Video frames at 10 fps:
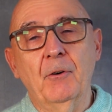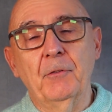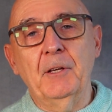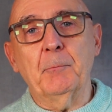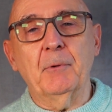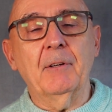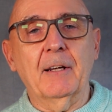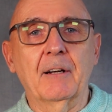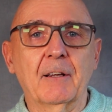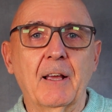On this
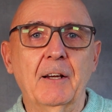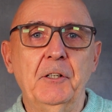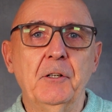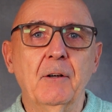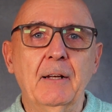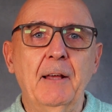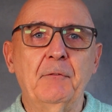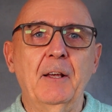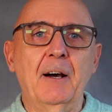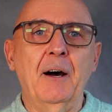particular occasion I
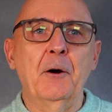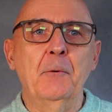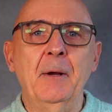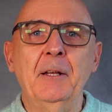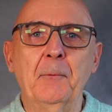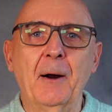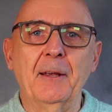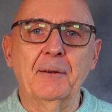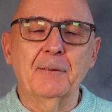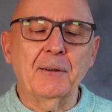left it at home
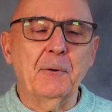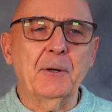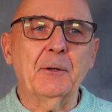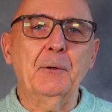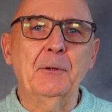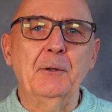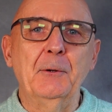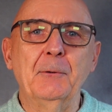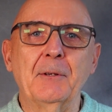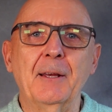anyway, so I couldn't
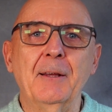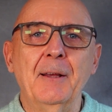use it.